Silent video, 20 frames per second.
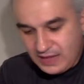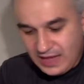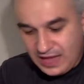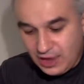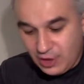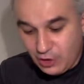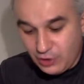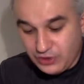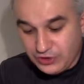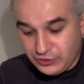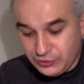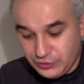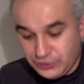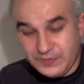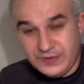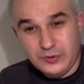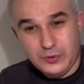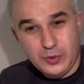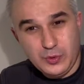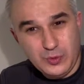how long it
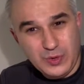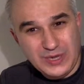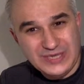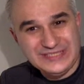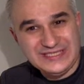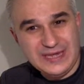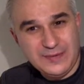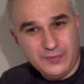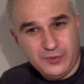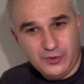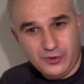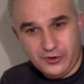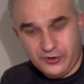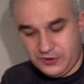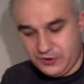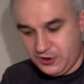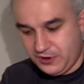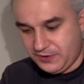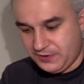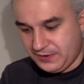took between one sample or
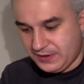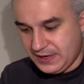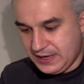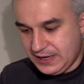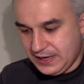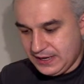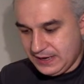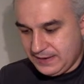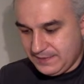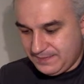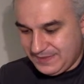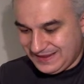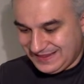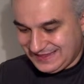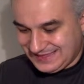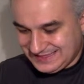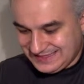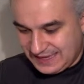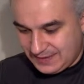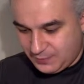the other. But
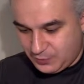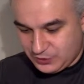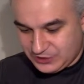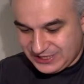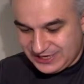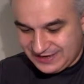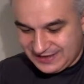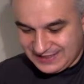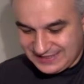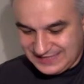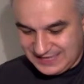the samples are the